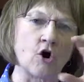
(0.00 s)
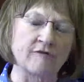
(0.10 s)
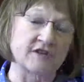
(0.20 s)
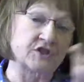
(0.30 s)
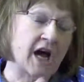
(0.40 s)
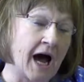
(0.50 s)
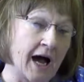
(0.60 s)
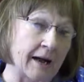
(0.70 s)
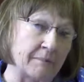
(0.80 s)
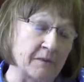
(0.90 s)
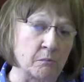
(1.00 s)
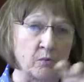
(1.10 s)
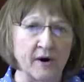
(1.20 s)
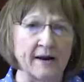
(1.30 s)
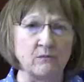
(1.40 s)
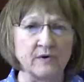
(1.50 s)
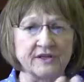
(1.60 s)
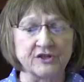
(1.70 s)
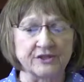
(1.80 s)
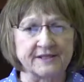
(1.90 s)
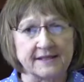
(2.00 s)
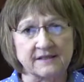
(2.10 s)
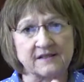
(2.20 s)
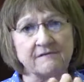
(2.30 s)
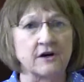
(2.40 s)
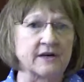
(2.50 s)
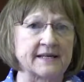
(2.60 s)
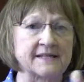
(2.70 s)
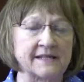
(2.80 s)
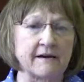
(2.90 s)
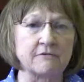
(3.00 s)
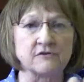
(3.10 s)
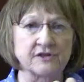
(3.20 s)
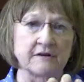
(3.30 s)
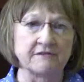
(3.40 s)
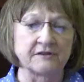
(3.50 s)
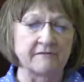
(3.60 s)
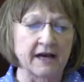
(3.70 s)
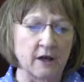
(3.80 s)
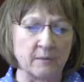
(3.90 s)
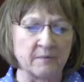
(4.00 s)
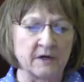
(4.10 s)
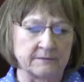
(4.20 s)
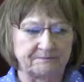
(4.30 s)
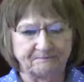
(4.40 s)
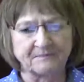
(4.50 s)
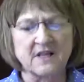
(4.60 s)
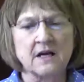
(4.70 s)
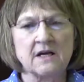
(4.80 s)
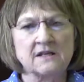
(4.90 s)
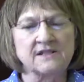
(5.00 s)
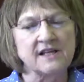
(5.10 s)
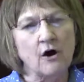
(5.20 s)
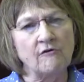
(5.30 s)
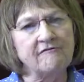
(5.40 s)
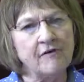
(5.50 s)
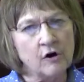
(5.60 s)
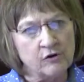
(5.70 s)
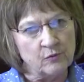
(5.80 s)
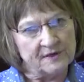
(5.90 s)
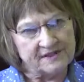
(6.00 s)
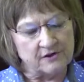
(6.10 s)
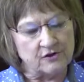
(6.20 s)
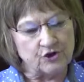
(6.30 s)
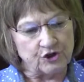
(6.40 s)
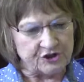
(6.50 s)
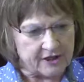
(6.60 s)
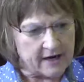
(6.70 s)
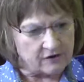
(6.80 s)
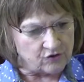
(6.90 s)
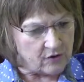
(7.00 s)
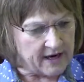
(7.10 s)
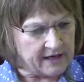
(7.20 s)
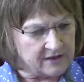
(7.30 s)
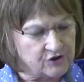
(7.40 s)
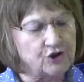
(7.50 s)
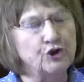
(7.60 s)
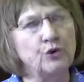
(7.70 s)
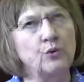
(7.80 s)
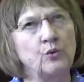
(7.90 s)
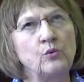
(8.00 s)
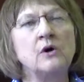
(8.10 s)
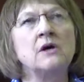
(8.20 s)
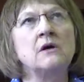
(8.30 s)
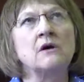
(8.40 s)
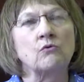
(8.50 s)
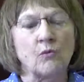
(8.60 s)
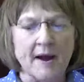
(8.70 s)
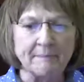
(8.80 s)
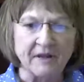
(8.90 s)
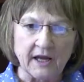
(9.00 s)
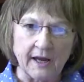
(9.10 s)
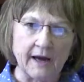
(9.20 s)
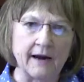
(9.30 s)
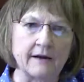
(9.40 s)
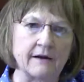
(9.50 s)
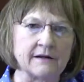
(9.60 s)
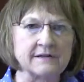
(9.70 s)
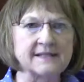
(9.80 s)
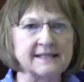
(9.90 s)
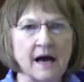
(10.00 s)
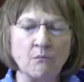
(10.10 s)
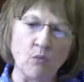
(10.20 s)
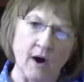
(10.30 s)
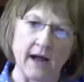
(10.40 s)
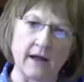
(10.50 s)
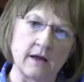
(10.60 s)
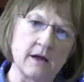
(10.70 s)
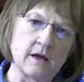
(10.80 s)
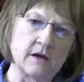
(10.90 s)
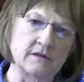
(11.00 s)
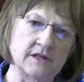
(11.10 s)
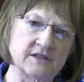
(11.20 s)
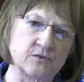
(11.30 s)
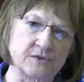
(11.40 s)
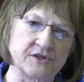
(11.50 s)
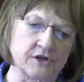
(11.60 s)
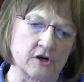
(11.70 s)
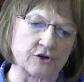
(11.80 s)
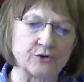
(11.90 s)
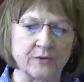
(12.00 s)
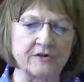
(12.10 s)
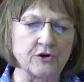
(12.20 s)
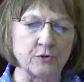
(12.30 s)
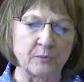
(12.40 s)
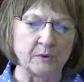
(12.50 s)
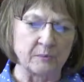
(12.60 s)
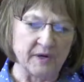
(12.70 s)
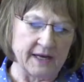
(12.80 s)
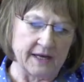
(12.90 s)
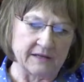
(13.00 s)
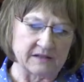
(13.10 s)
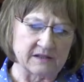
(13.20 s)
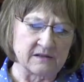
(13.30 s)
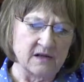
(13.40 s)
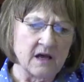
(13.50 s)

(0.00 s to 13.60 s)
over time, the brain reaches its various levels of development. So further research is now trying to replicate in some way this research with human beings.